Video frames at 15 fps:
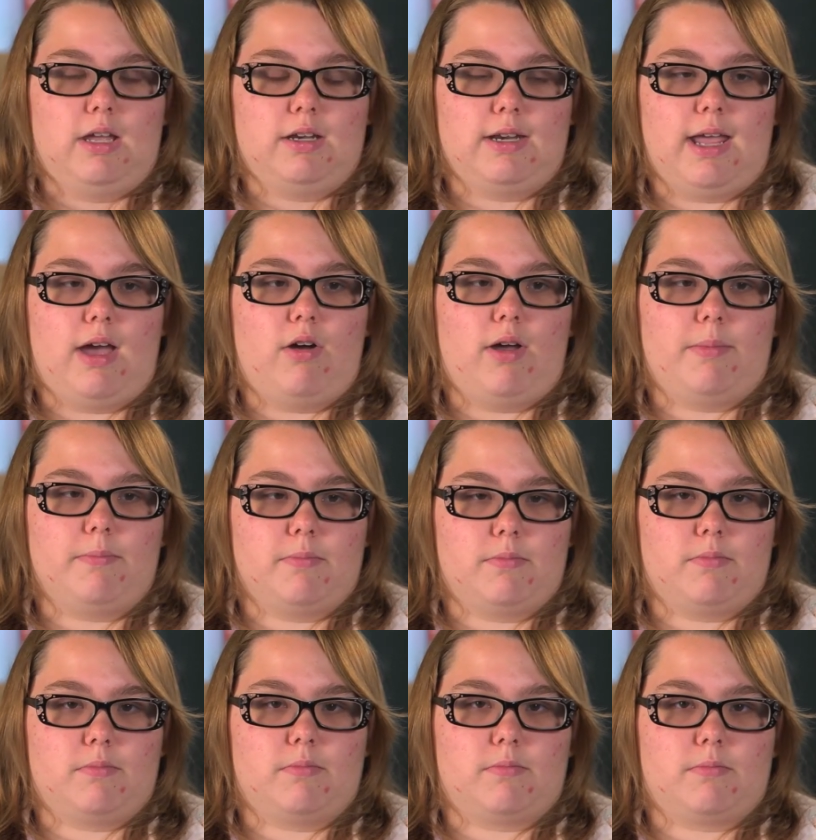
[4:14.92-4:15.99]
Now
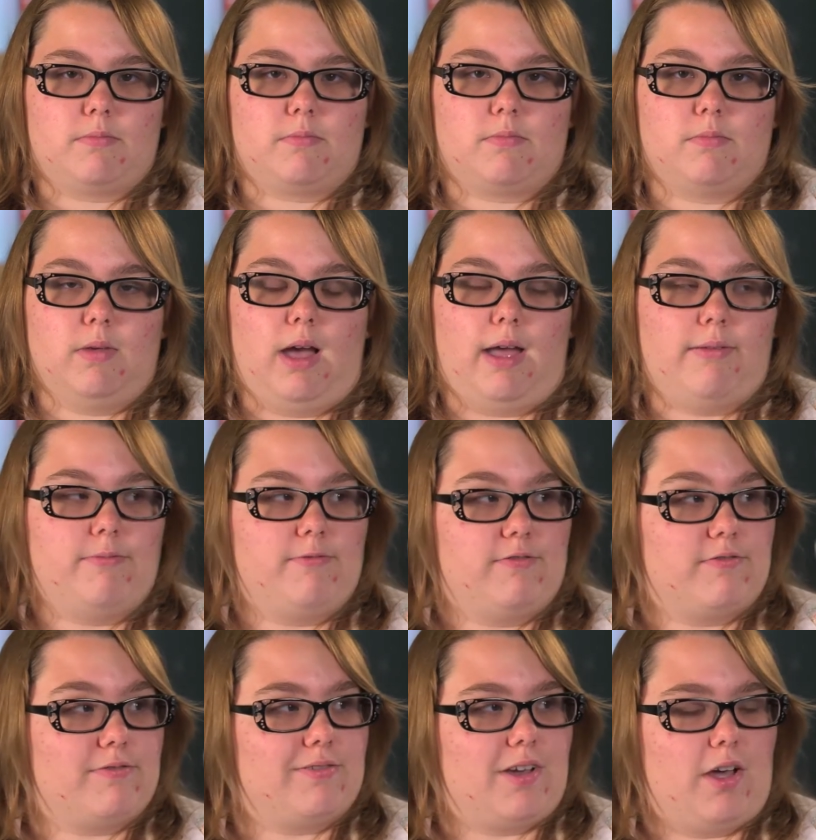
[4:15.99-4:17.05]
I've
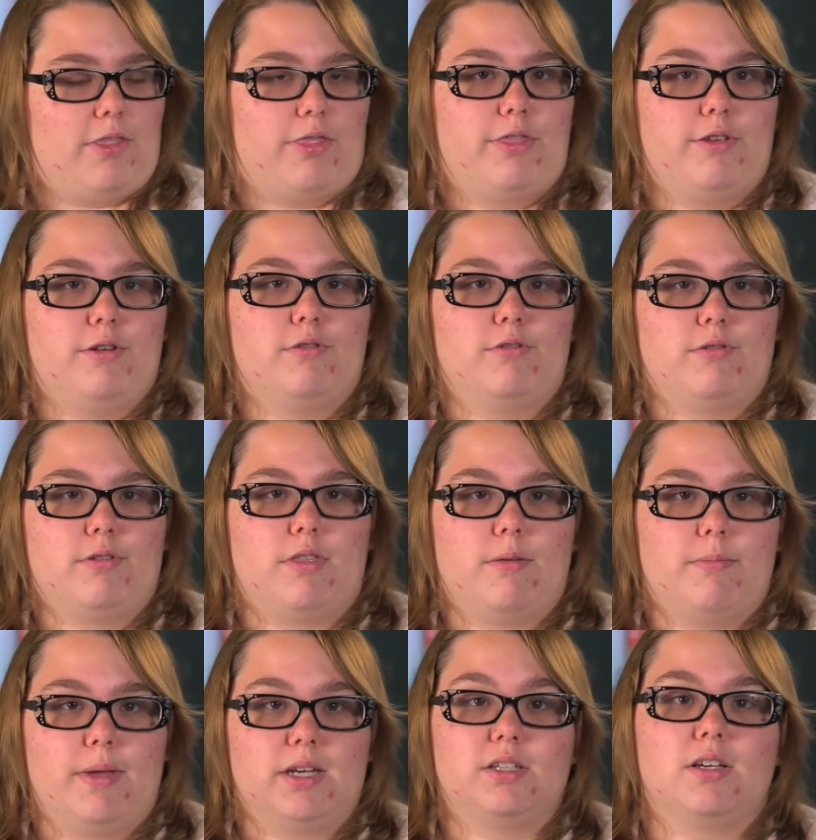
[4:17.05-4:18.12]
gone through the
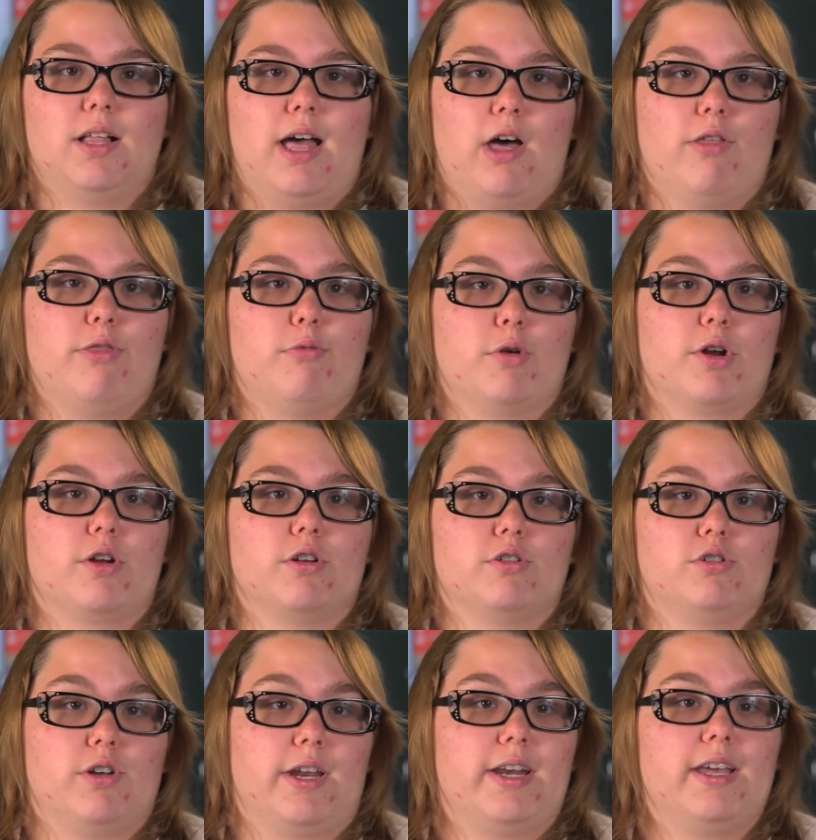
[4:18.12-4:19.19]
mental health worker
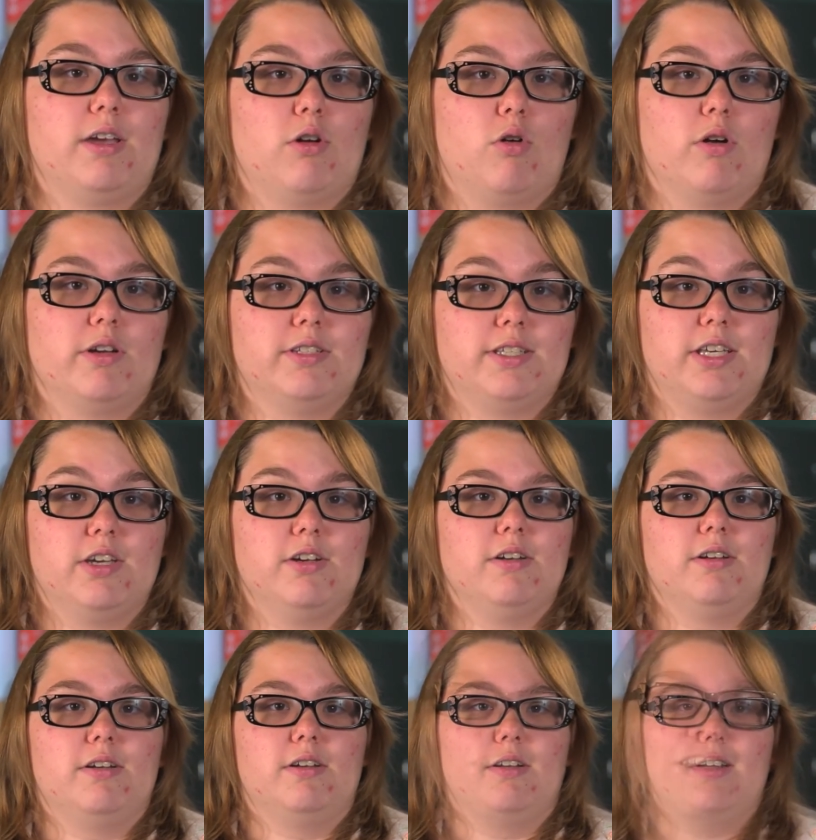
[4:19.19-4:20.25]
training course here,
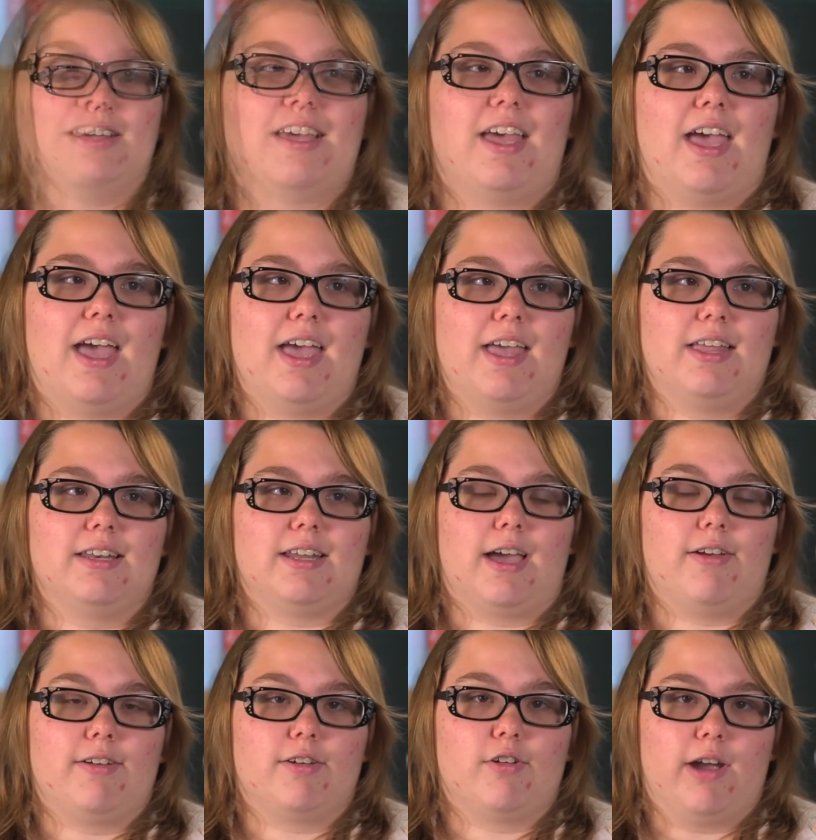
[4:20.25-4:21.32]
and
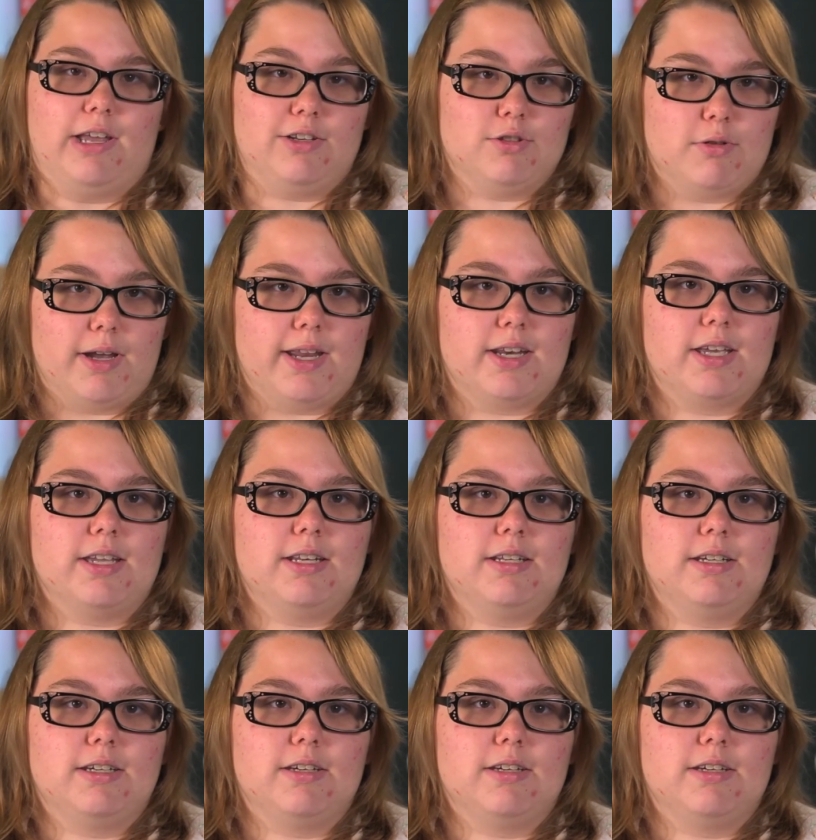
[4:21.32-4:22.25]
I graduated,